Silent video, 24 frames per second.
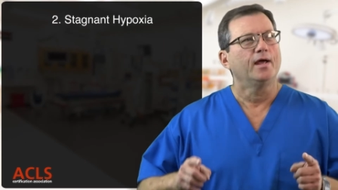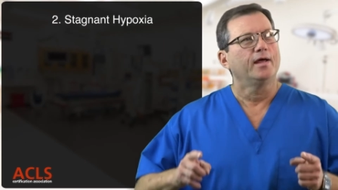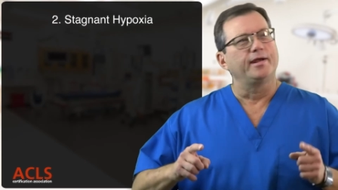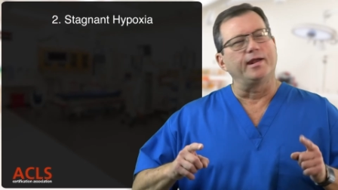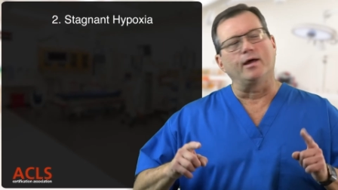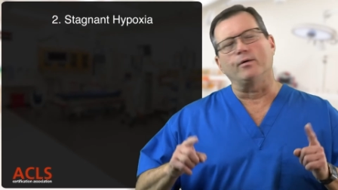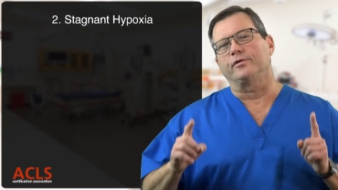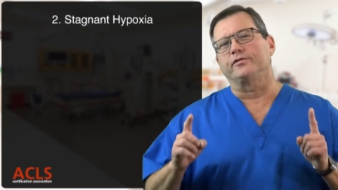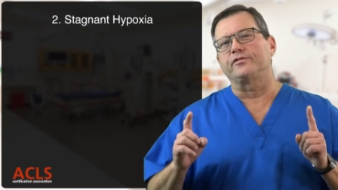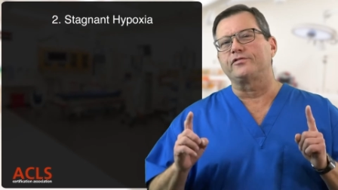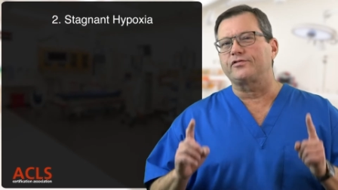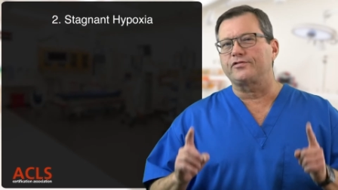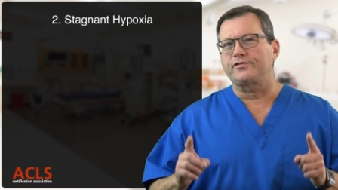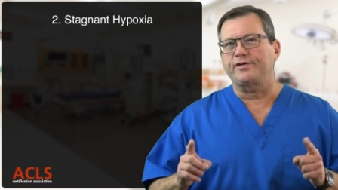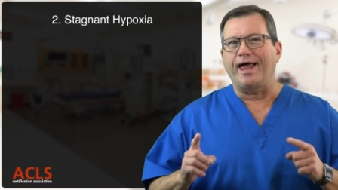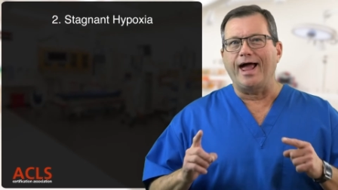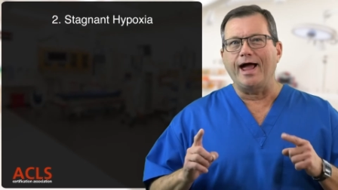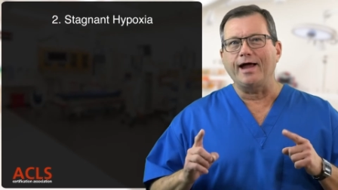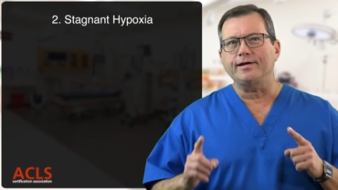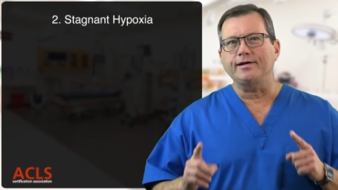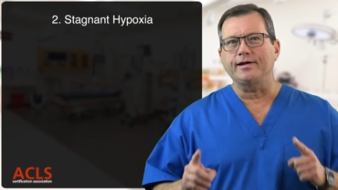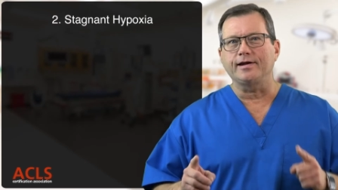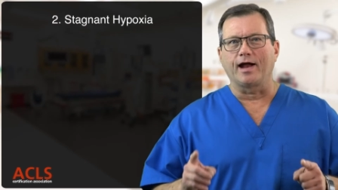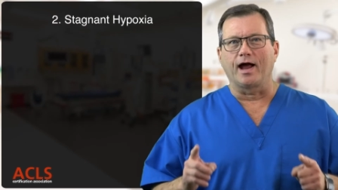Now in
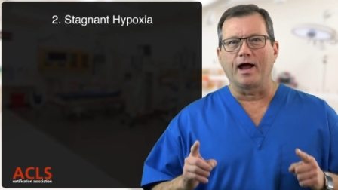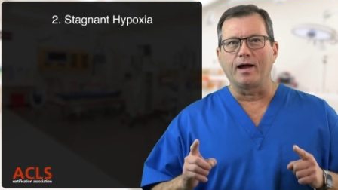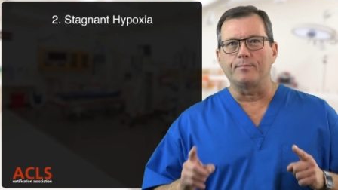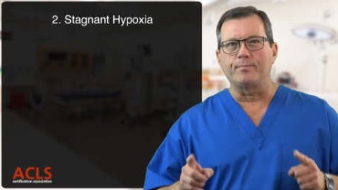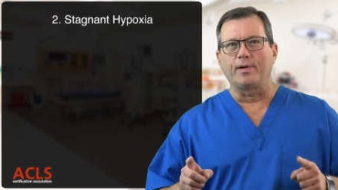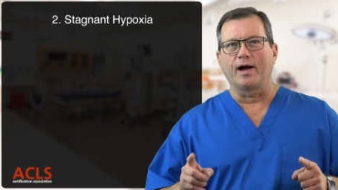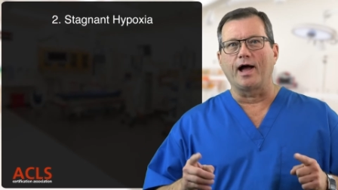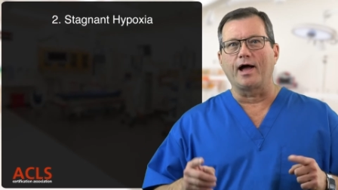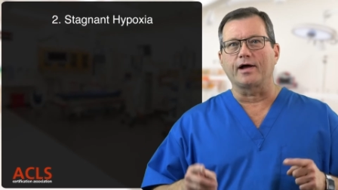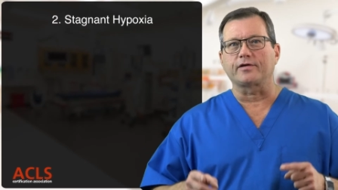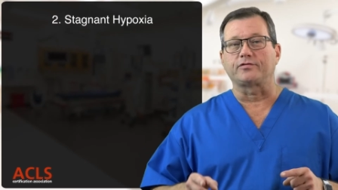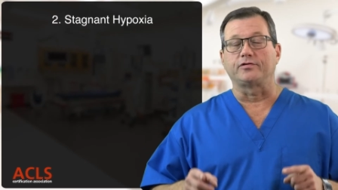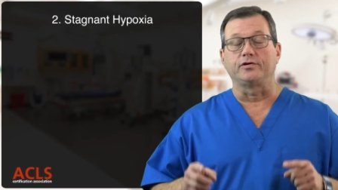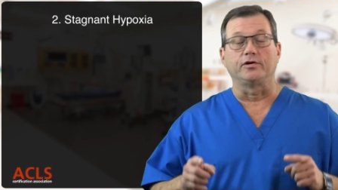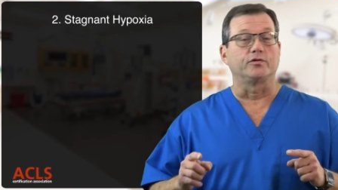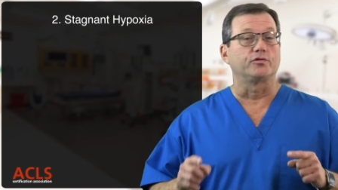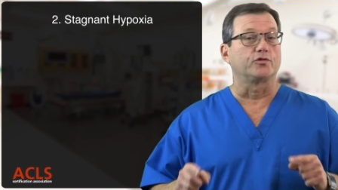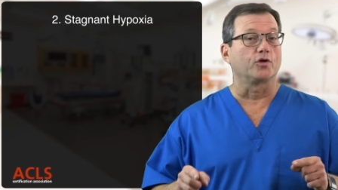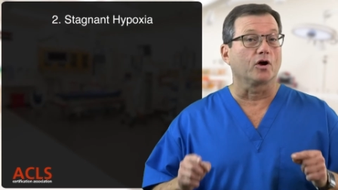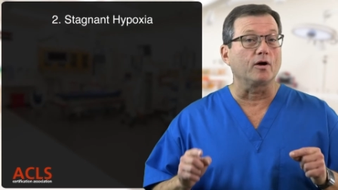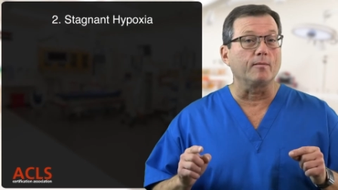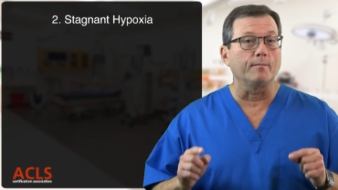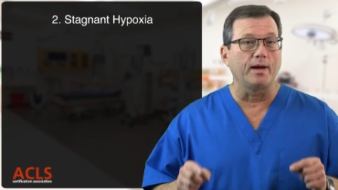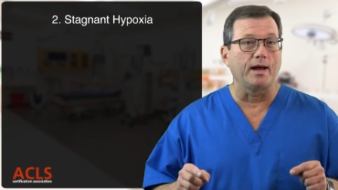stagnant hypoxia,
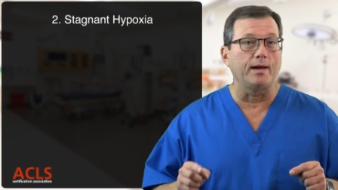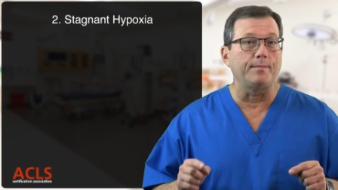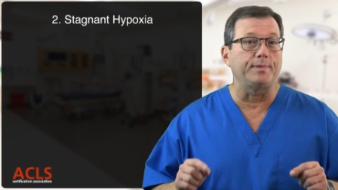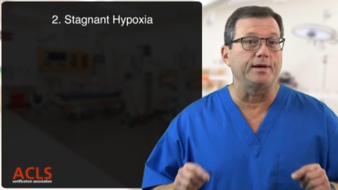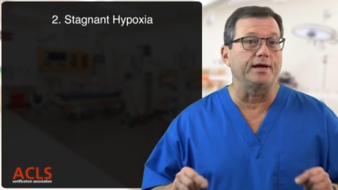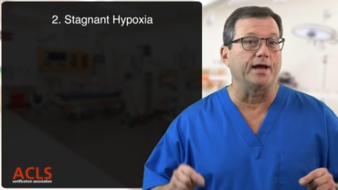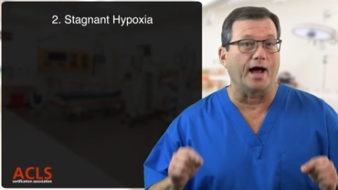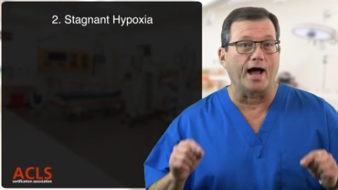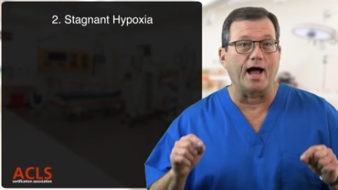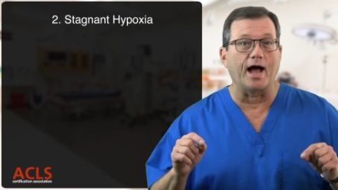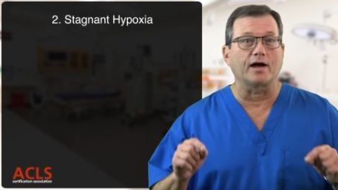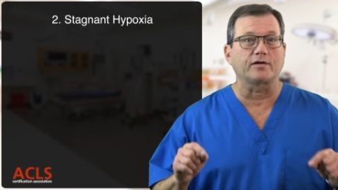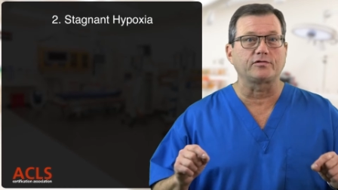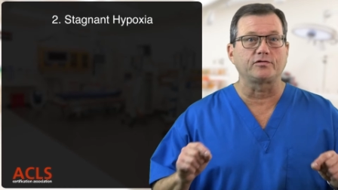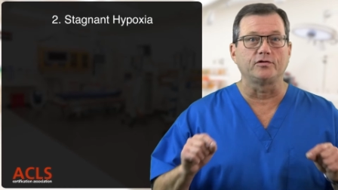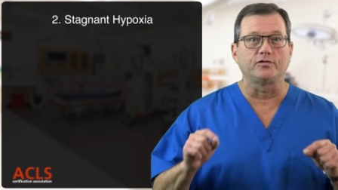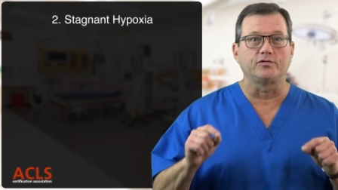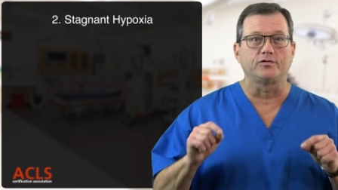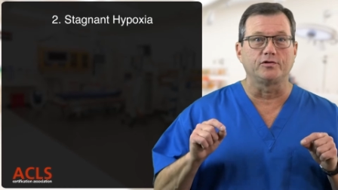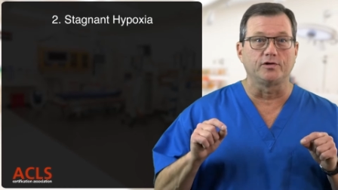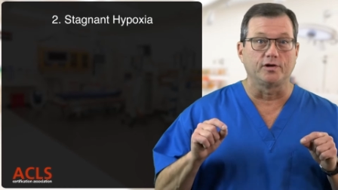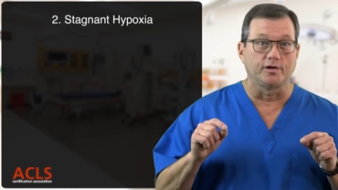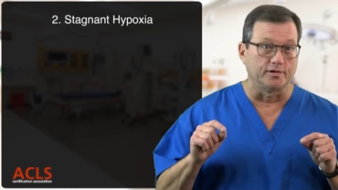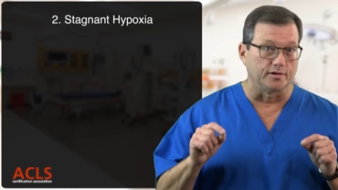there may be
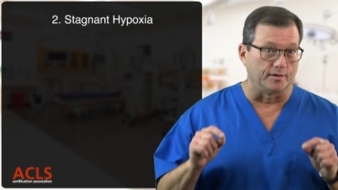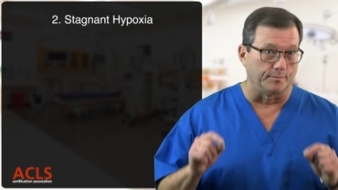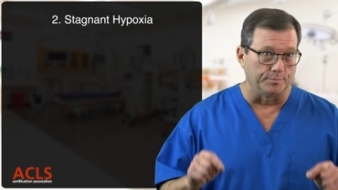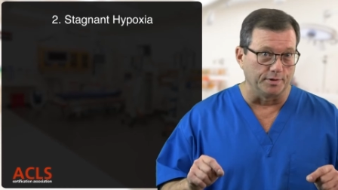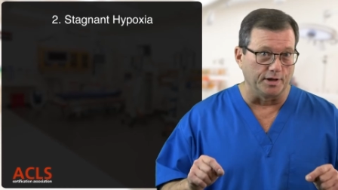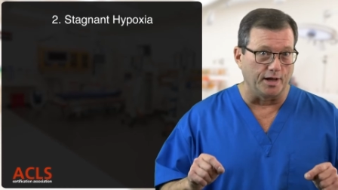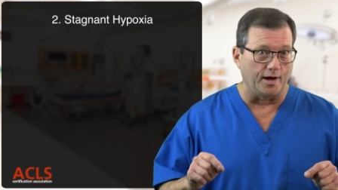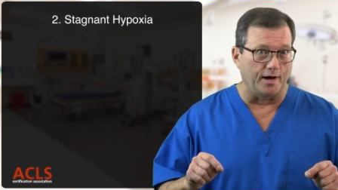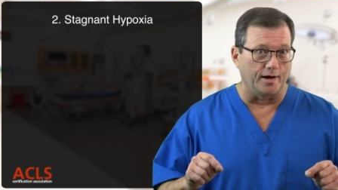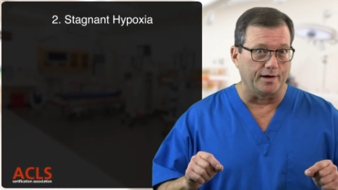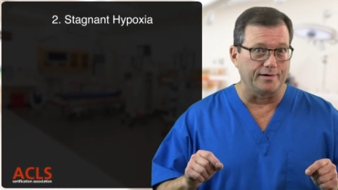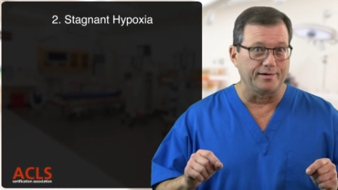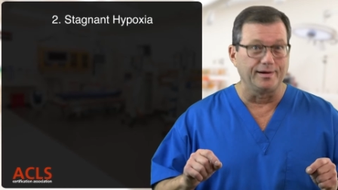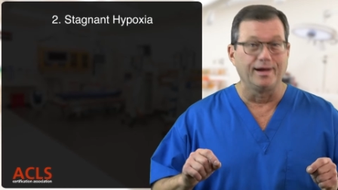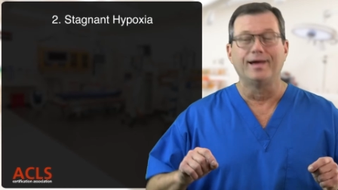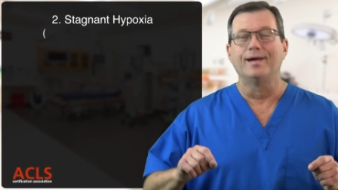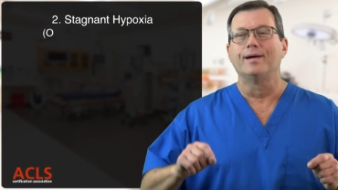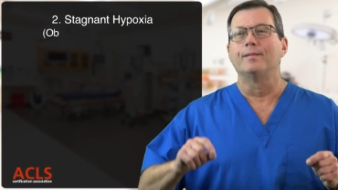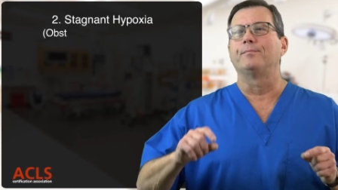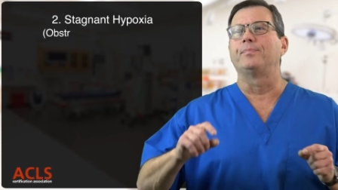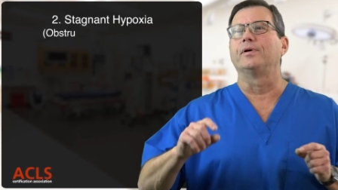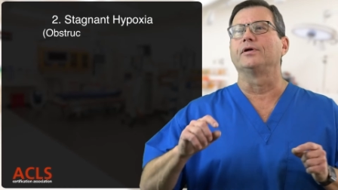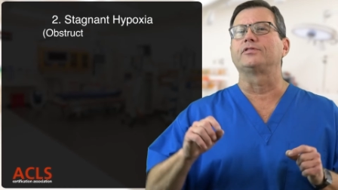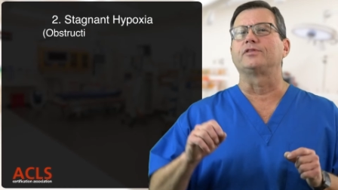oxygen in the blood,
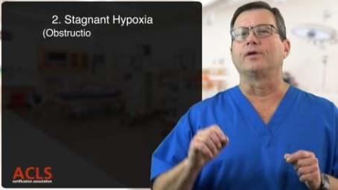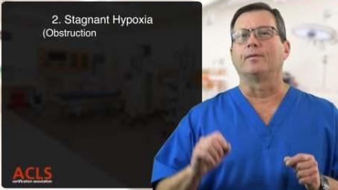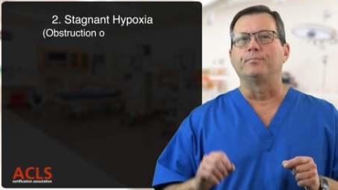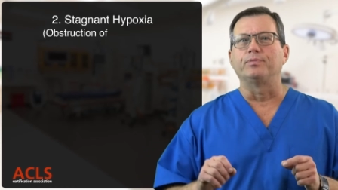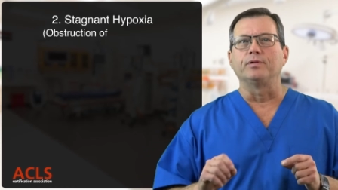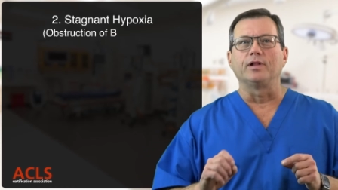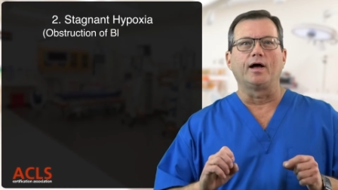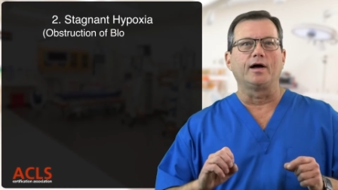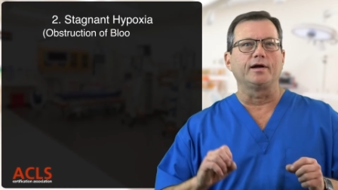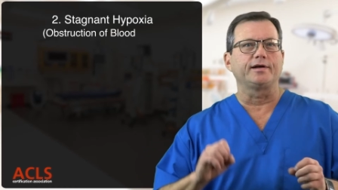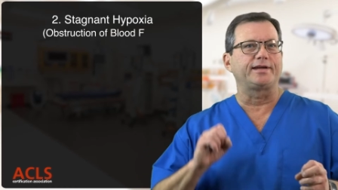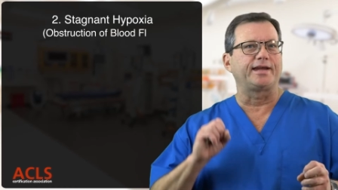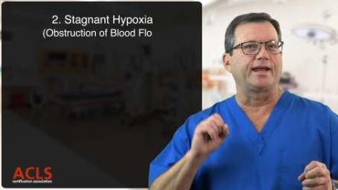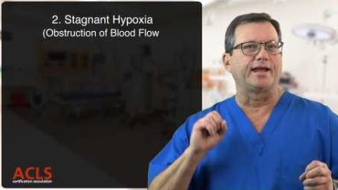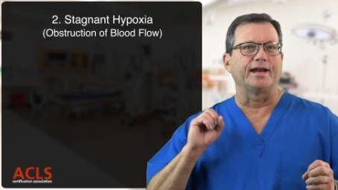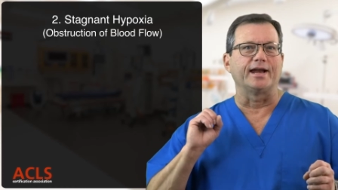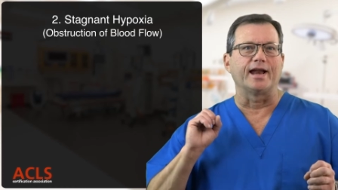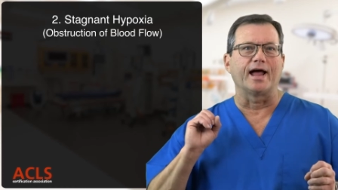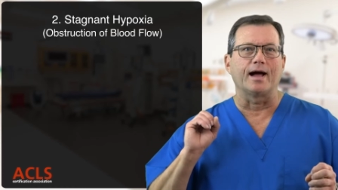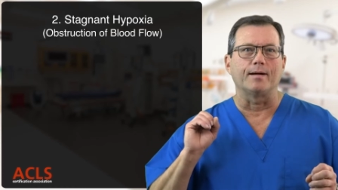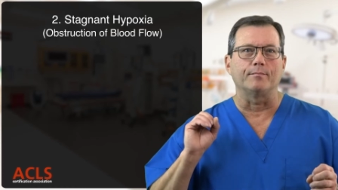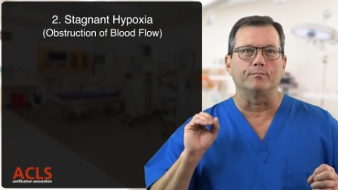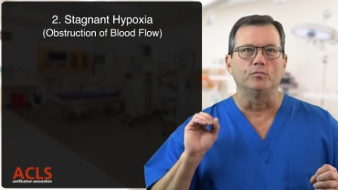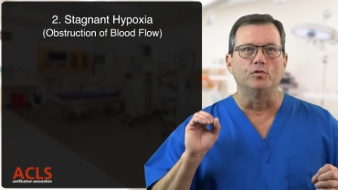but the blood
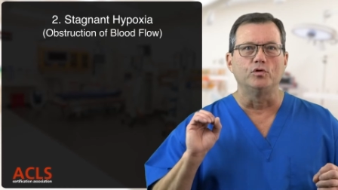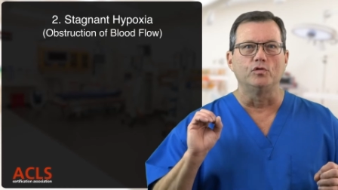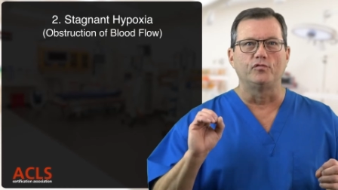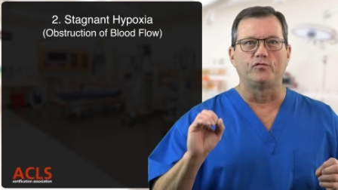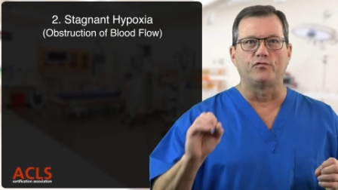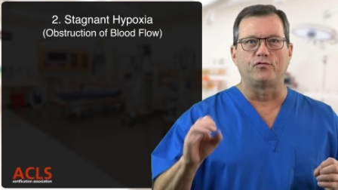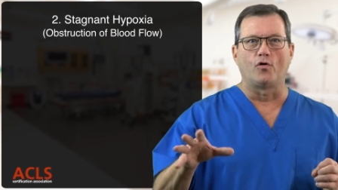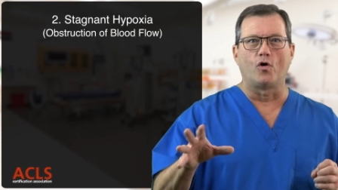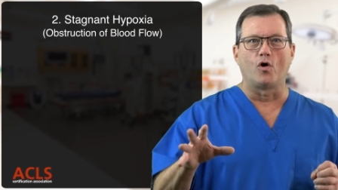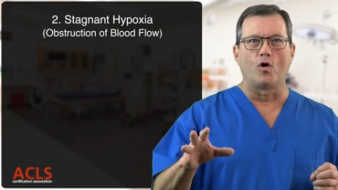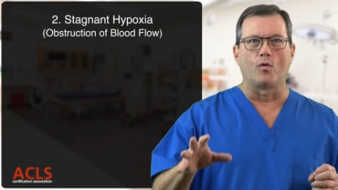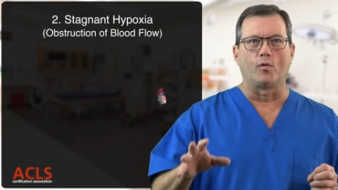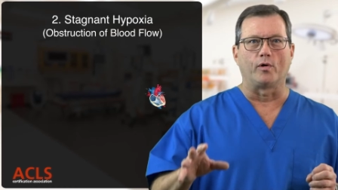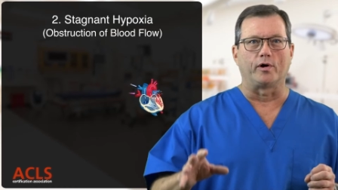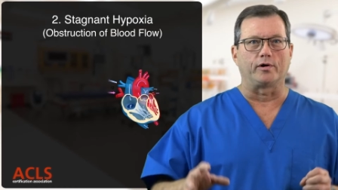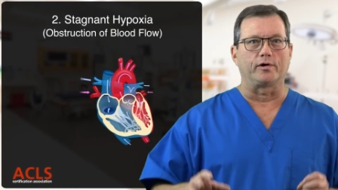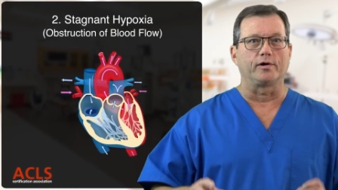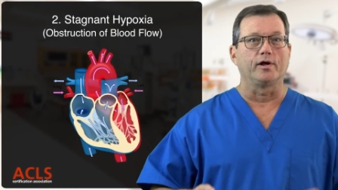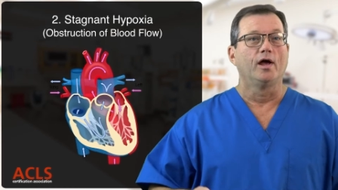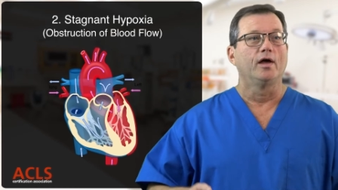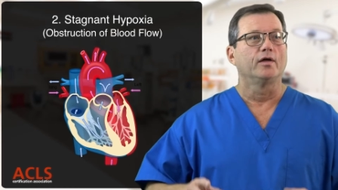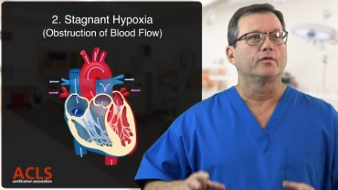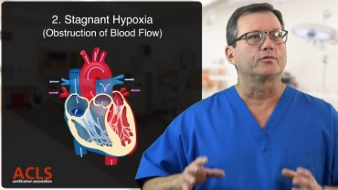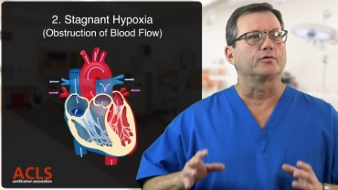cannot move forward.